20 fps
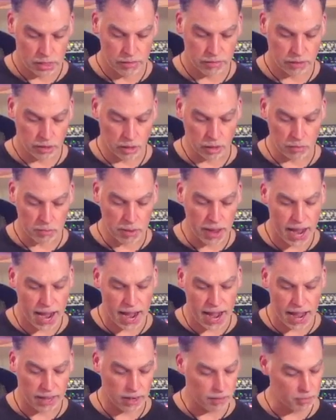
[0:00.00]
Even on a
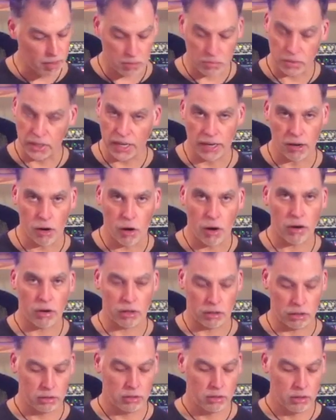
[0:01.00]
pad, I'm not playing
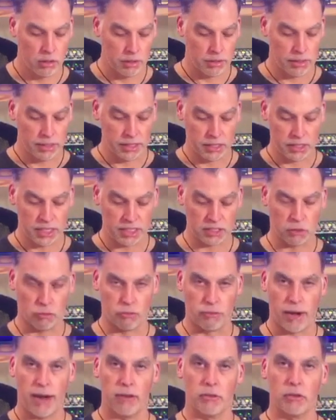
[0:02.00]
harder, it has a
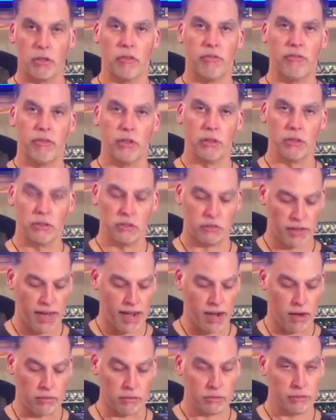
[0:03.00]
rounder, fuller
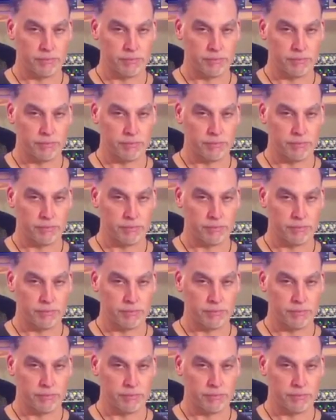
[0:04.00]
sound.